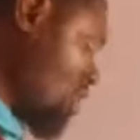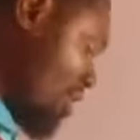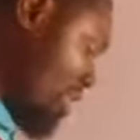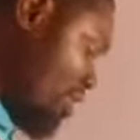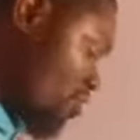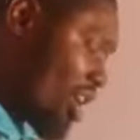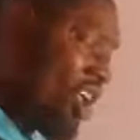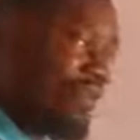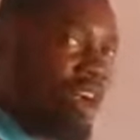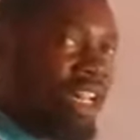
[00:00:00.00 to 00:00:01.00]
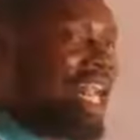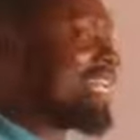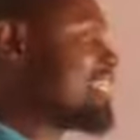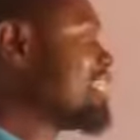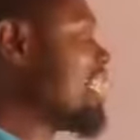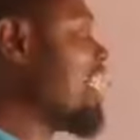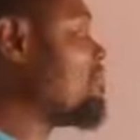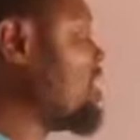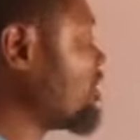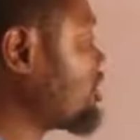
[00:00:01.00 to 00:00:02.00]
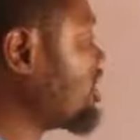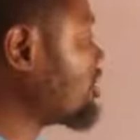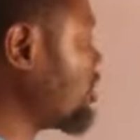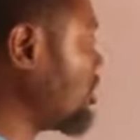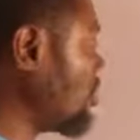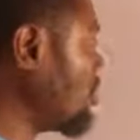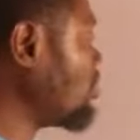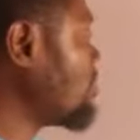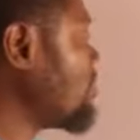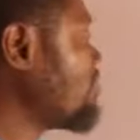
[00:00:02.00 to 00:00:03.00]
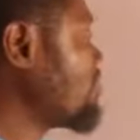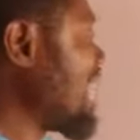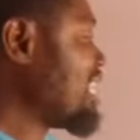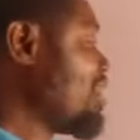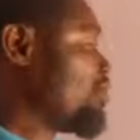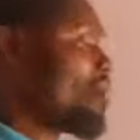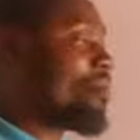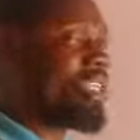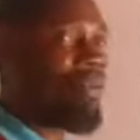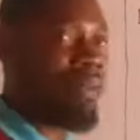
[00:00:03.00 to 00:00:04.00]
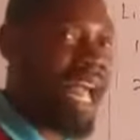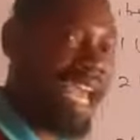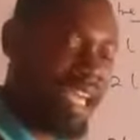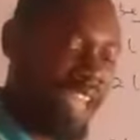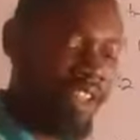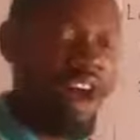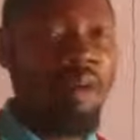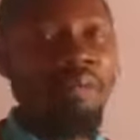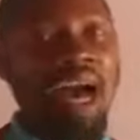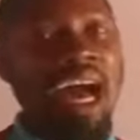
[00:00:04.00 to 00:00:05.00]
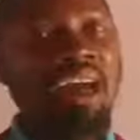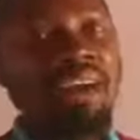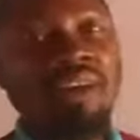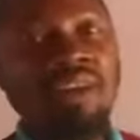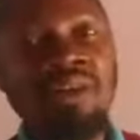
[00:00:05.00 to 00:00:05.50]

in one of your classes, I've mentioned to you that if you're multiplying a number